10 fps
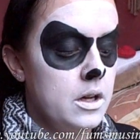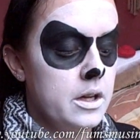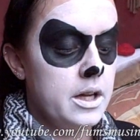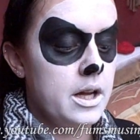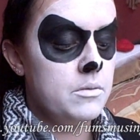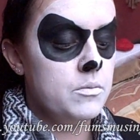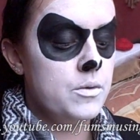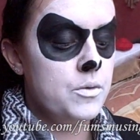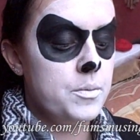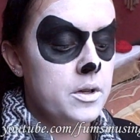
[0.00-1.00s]
Again, we're
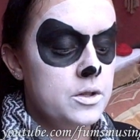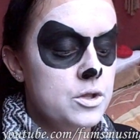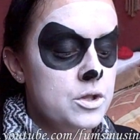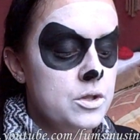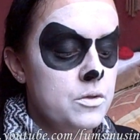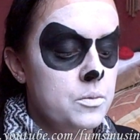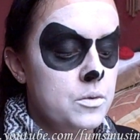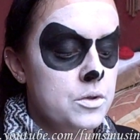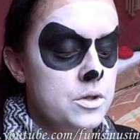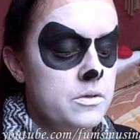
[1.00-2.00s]
rubbing just enough
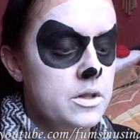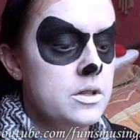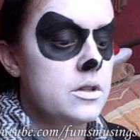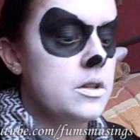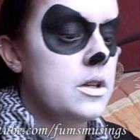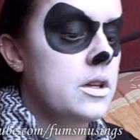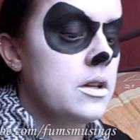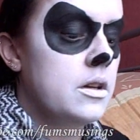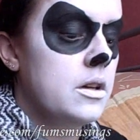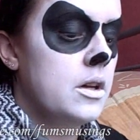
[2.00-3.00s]
water into the
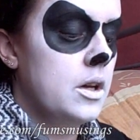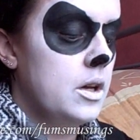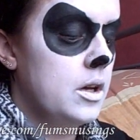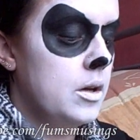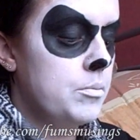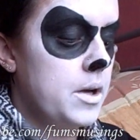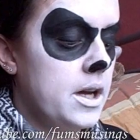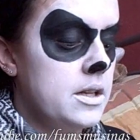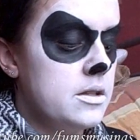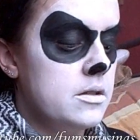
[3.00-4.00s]

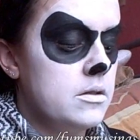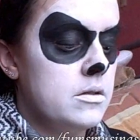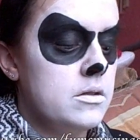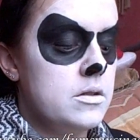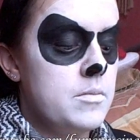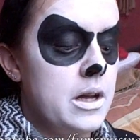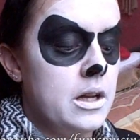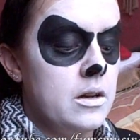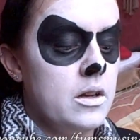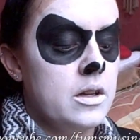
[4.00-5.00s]
paint to
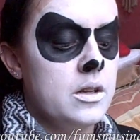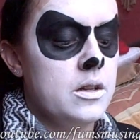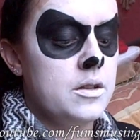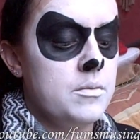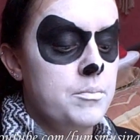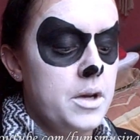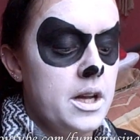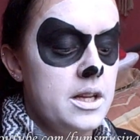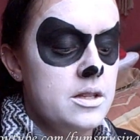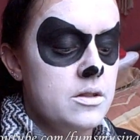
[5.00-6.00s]
make like a
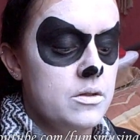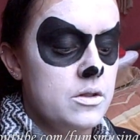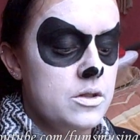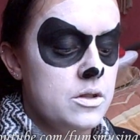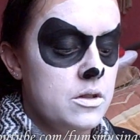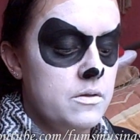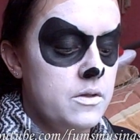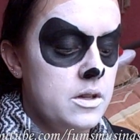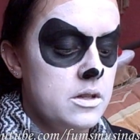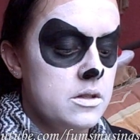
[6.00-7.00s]
paste on the
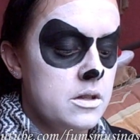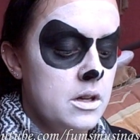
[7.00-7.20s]
surface.